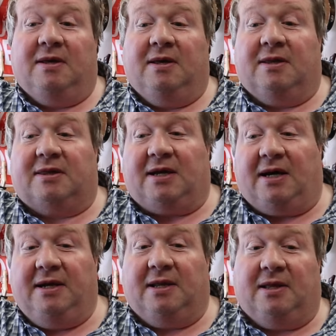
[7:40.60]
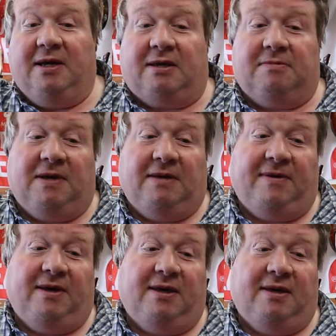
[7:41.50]
It's kind of like
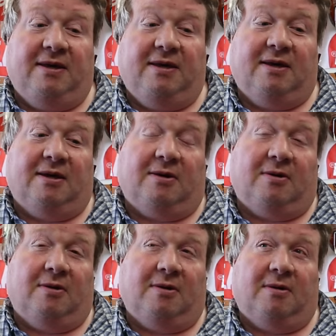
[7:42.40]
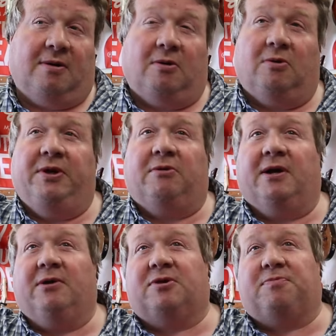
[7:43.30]
maybe a Holy
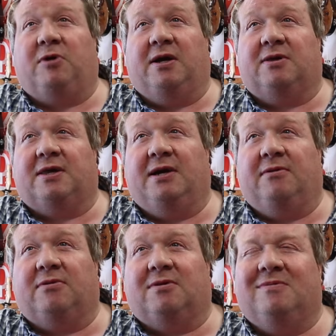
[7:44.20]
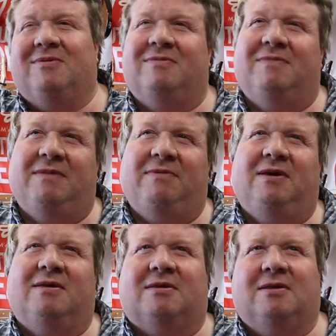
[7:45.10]
Grail spring sound or something. I don't know,
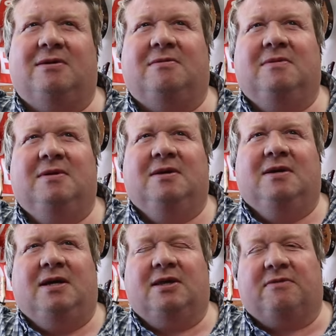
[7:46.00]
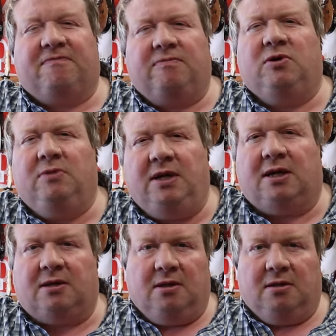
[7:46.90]
maybe it's a
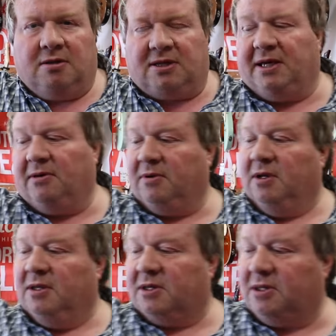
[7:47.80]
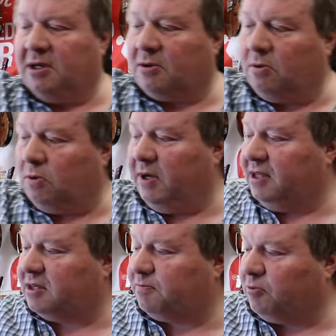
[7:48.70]
unique sound. That's not
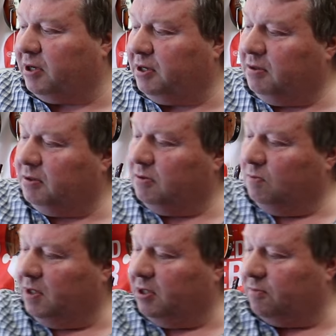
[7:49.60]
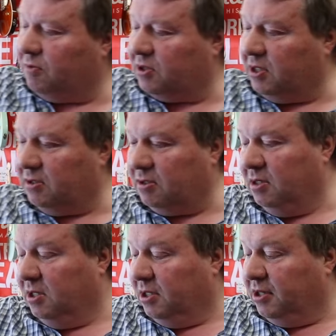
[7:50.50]
quite spring, 100%.
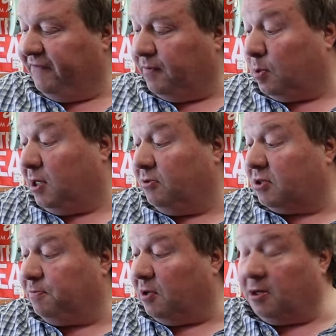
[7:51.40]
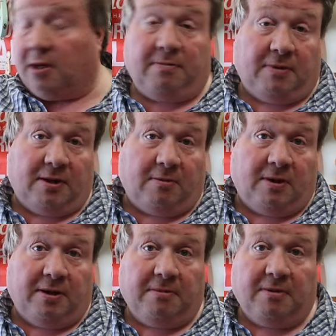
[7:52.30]
The vibrato is spot on, by the
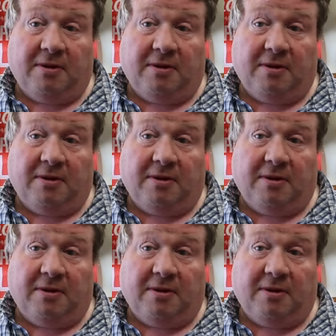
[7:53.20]
way.